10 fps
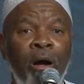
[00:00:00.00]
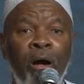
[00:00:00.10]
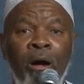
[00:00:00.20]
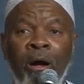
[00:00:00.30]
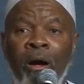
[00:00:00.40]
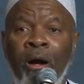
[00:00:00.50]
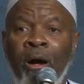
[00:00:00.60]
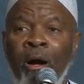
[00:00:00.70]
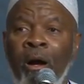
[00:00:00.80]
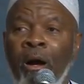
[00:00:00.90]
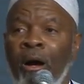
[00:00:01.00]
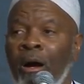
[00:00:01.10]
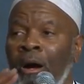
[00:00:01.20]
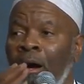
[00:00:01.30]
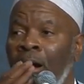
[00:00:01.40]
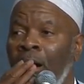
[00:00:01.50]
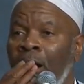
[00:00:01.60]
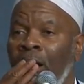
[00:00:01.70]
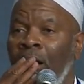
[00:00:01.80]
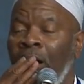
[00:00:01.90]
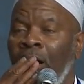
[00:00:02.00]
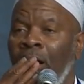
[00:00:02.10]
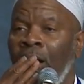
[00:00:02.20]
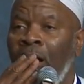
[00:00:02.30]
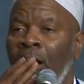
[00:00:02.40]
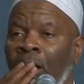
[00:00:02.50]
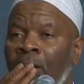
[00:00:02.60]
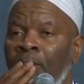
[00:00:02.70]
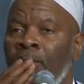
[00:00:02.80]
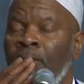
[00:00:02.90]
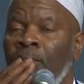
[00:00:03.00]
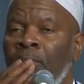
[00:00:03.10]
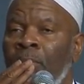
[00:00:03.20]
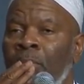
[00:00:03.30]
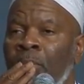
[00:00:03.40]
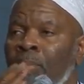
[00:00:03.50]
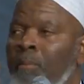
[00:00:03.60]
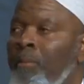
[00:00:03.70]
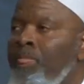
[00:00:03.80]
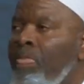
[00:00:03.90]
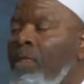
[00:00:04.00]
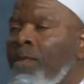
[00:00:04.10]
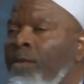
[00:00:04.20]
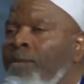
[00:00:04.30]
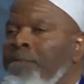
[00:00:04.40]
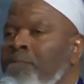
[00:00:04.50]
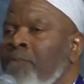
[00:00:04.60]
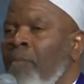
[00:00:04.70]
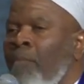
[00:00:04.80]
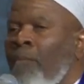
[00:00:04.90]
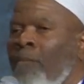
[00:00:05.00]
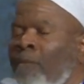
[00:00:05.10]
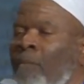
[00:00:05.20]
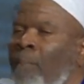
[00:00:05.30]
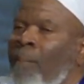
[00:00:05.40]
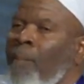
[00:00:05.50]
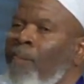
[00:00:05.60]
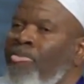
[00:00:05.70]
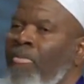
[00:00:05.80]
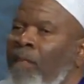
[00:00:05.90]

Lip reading: No one is speaking in this clip.